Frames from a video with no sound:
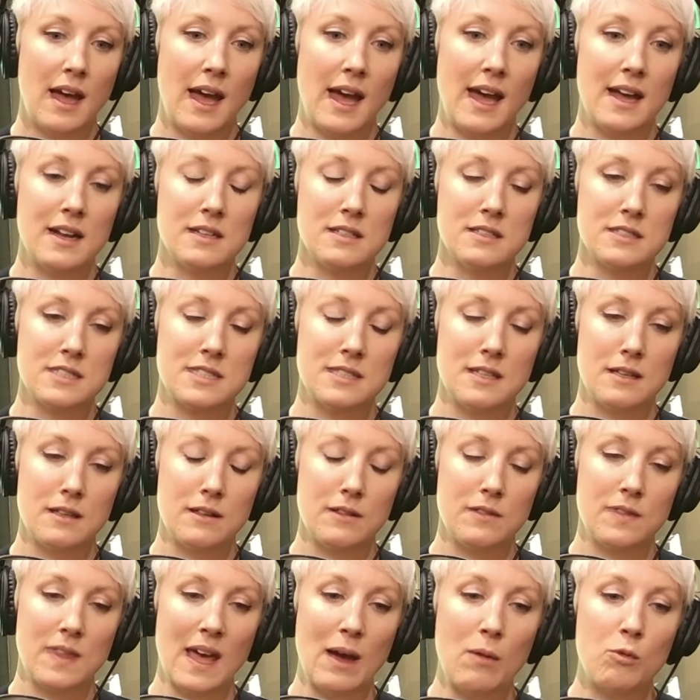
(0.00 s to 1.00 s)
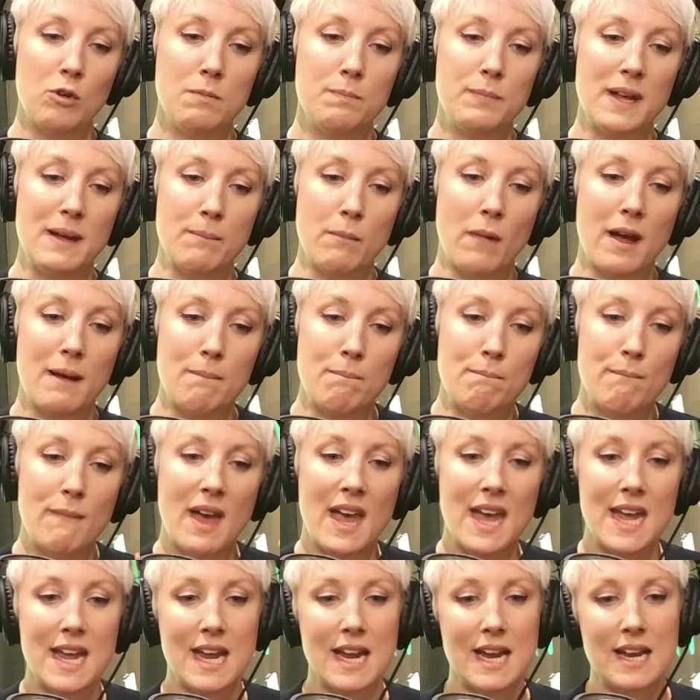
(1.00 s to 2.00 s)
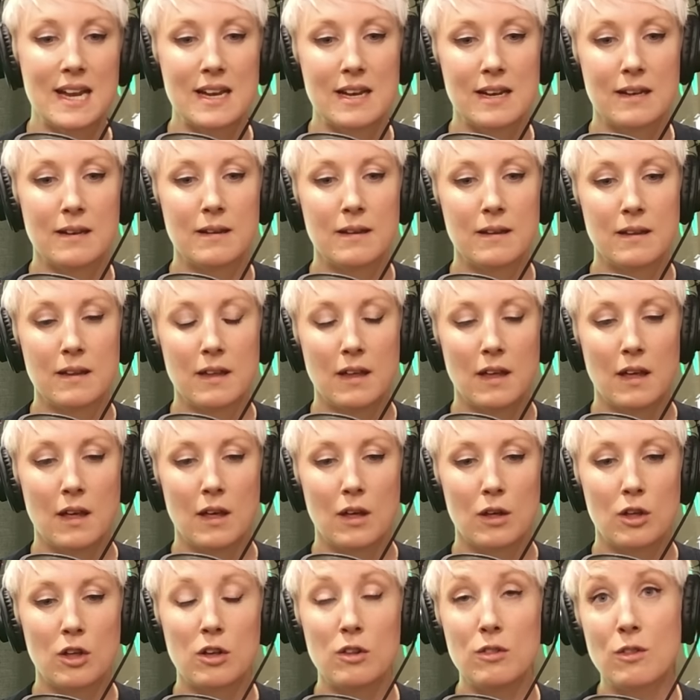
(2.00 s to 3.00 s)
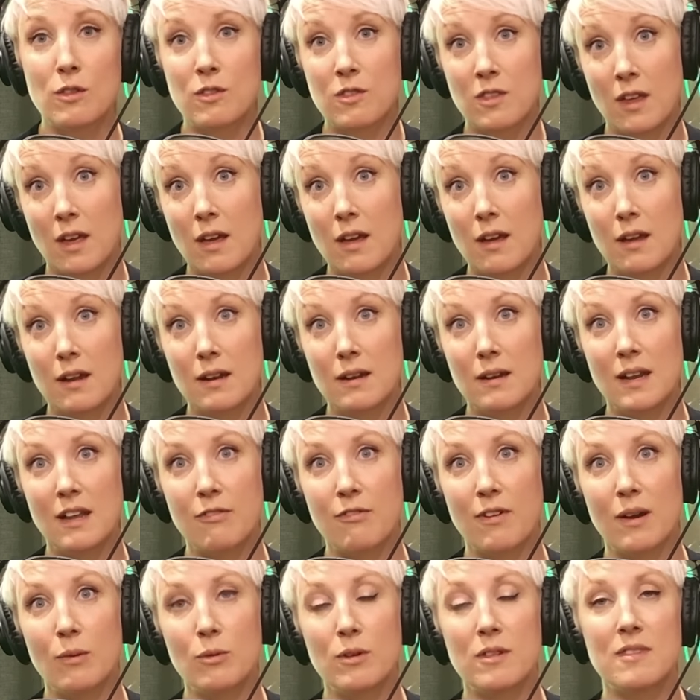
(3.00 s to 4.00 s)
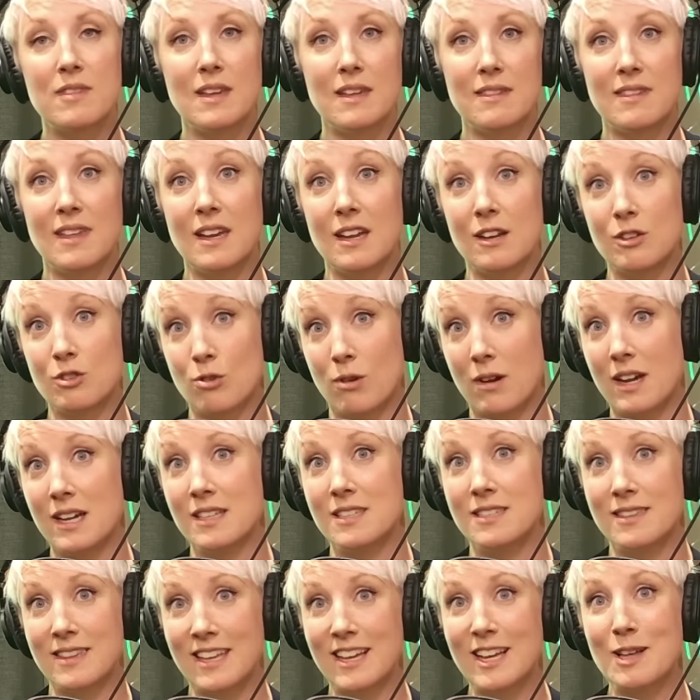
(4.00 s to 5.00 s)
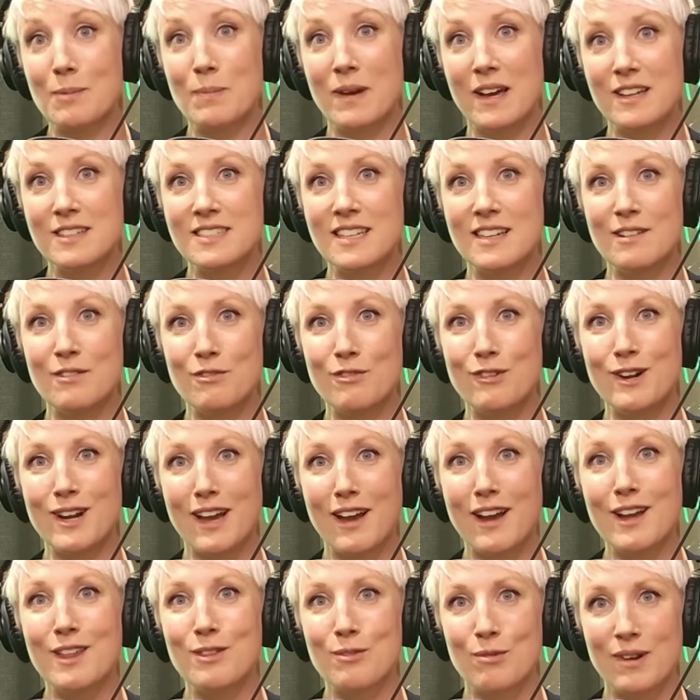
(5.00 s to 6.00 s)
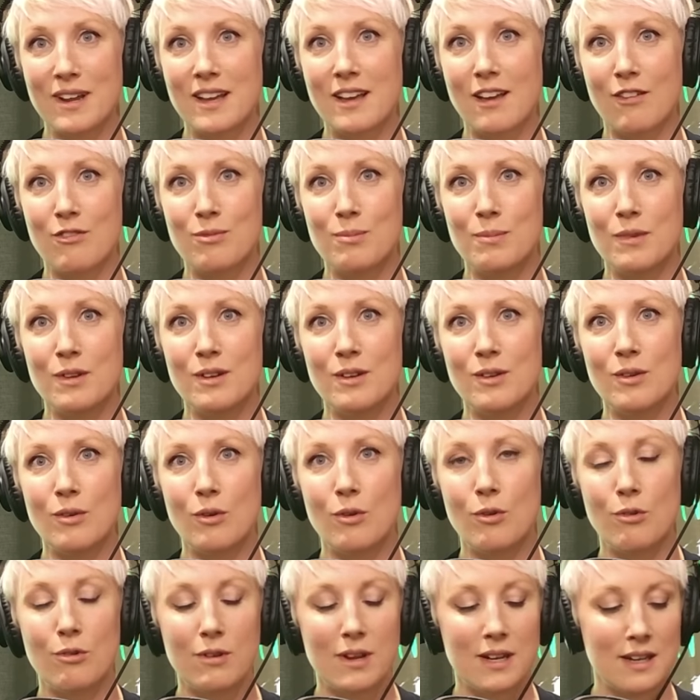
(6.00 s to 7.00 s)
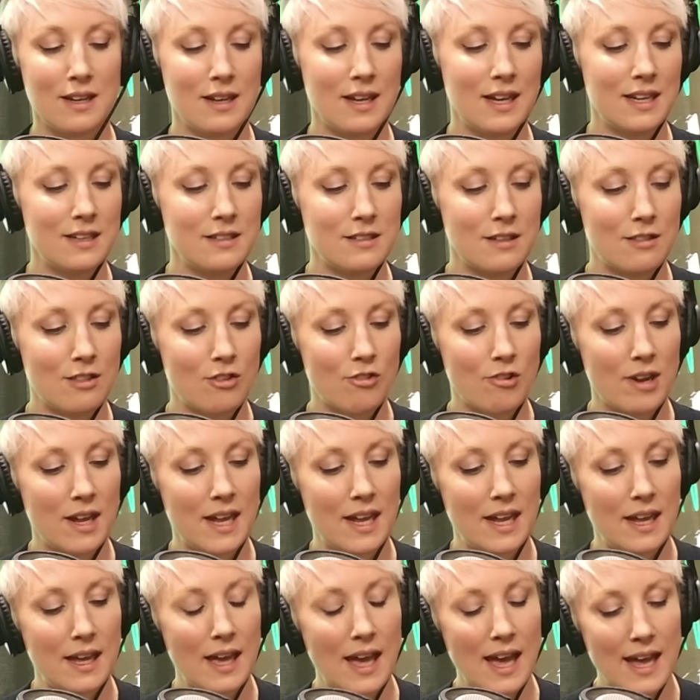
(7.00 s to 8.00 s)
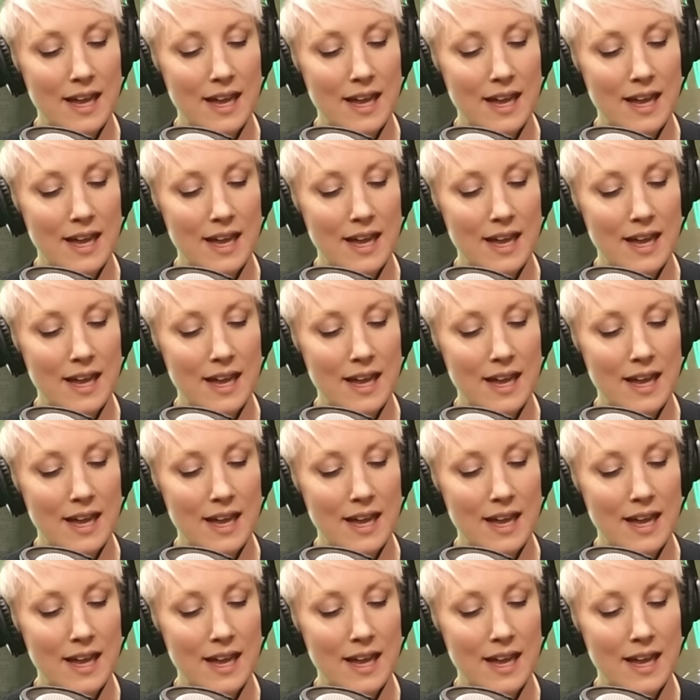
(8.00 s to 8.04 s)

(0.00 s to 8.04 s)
And that would be my main concern if I was sitting trying to think about delivery either in government or in industry.